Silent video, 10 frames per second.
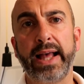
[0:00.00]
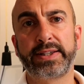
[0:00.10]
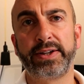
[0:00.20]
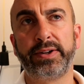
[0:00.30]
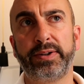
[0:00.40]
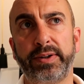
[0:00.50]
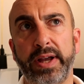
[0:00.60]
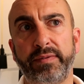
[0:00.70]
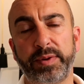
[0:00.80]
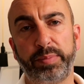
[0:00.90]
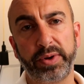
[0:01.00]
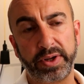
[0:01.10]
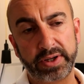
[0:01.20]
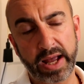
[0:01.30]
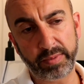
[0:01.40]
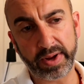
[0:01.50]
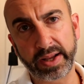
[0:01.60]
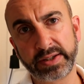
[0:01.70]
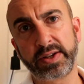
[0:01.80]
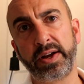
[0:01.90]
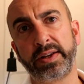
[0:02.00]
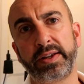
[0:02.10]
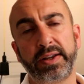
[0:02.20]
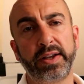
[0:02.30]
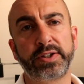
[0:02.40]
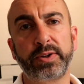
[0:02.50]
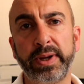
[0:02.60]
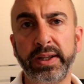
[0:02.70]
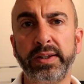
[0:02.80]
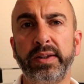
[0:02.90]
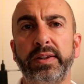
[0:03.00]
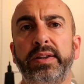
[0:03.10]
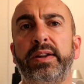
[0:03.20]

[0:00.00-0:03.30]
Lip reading: So you have to put your camera inside a screen.